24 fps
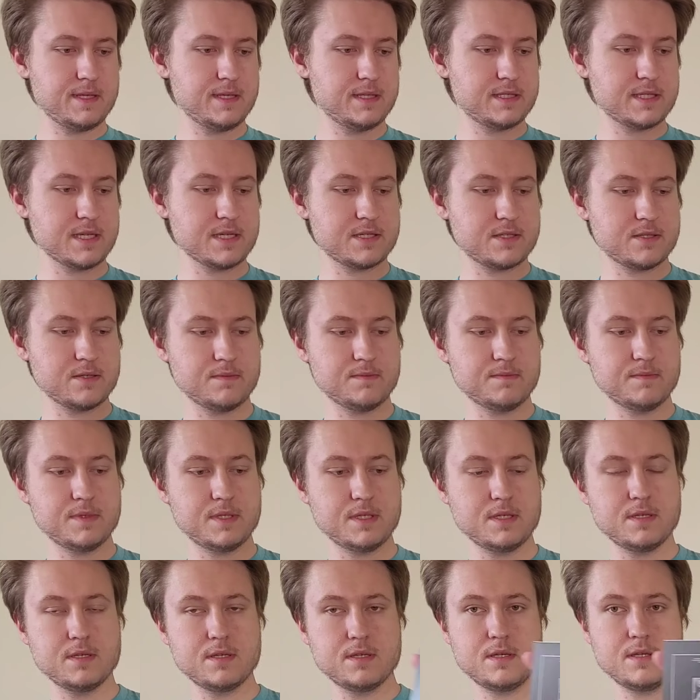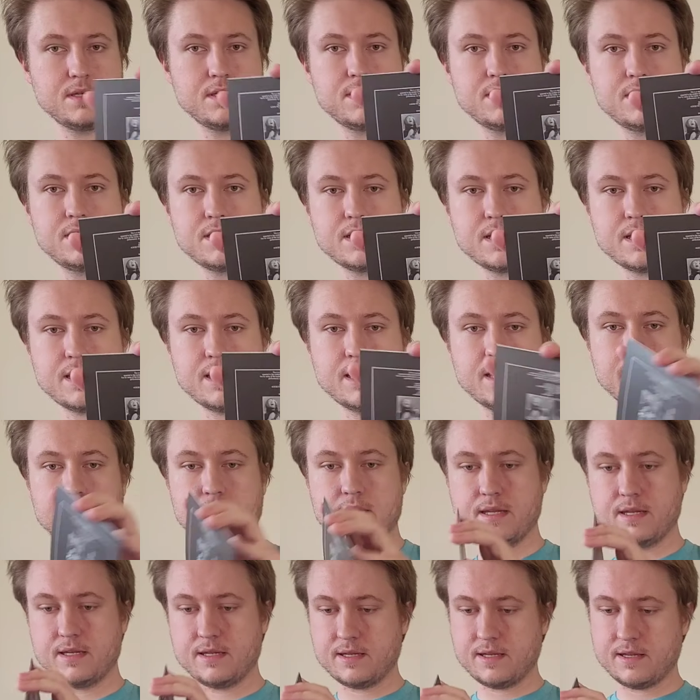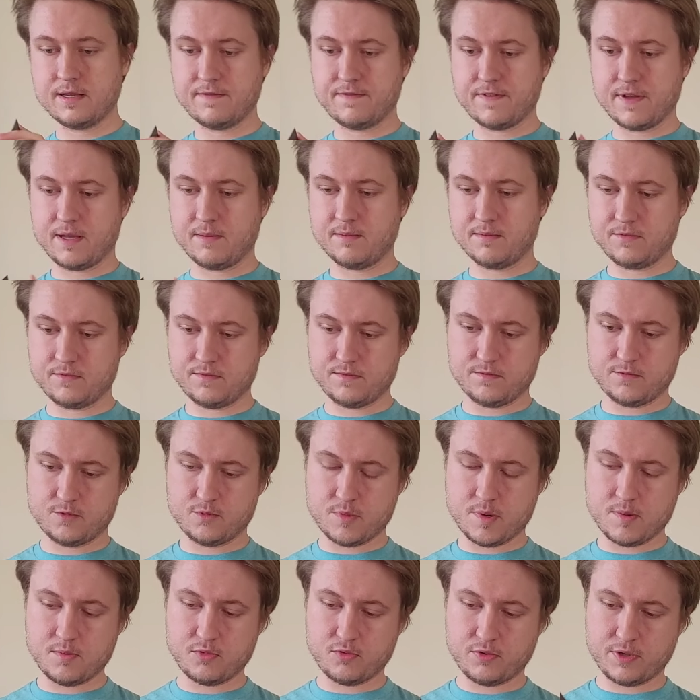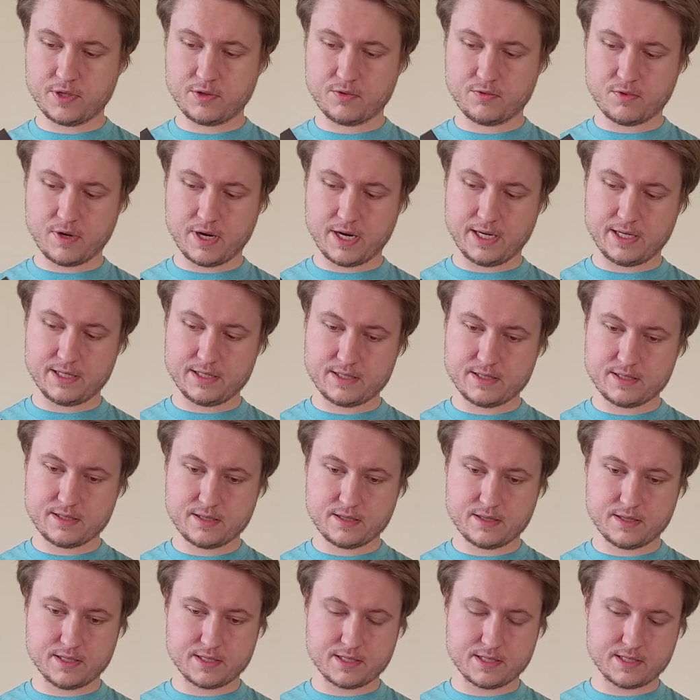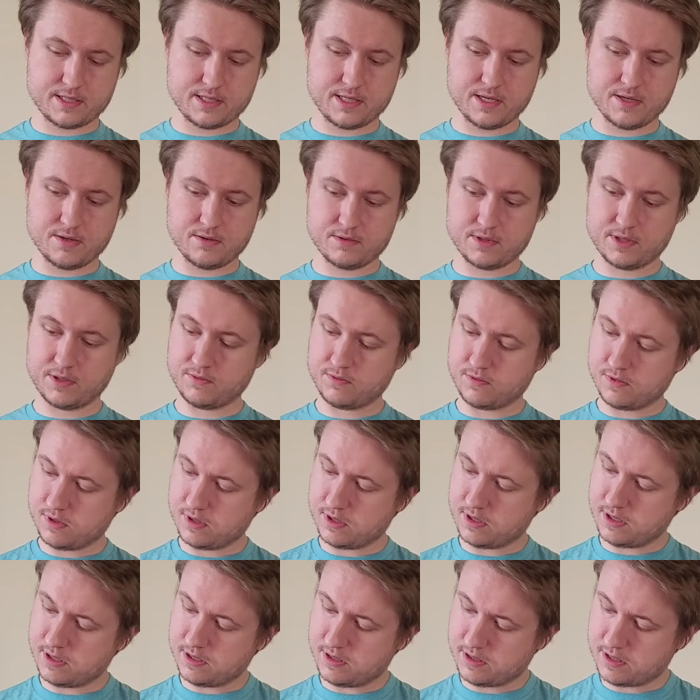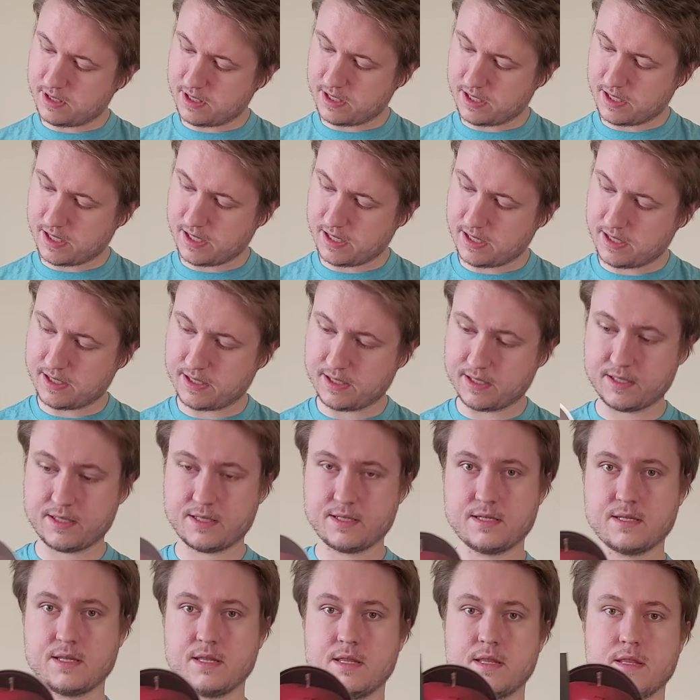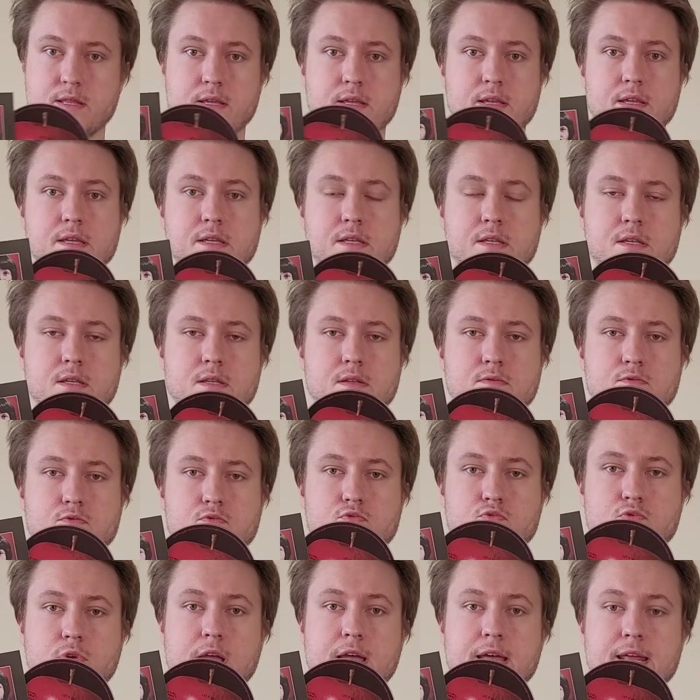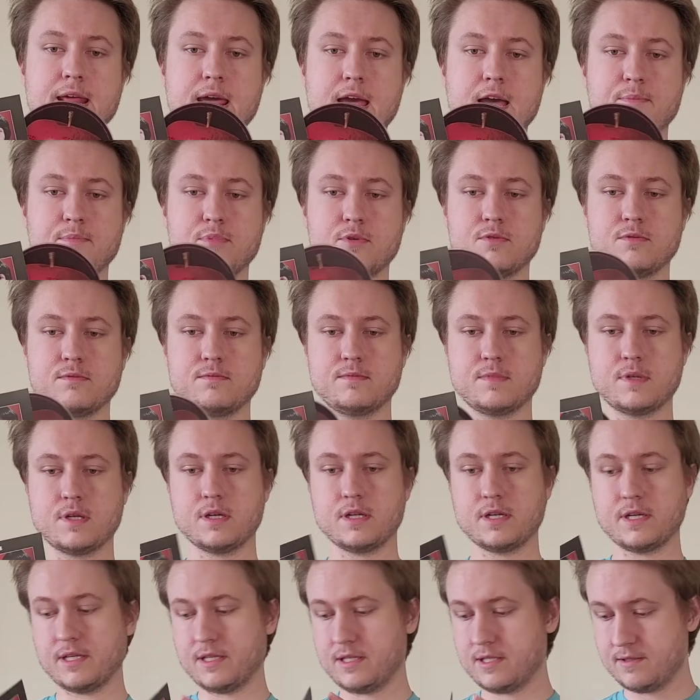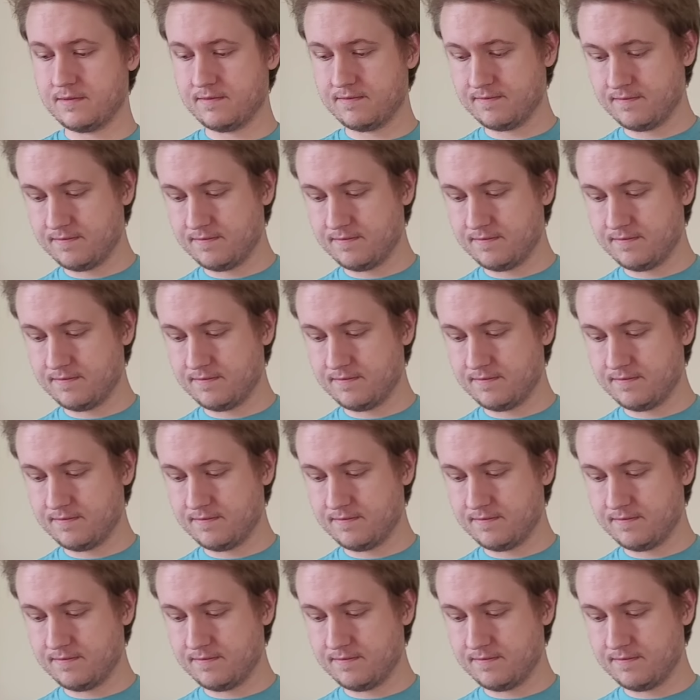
system. And if I'm remembering right, this is the only one that has the red apple on it.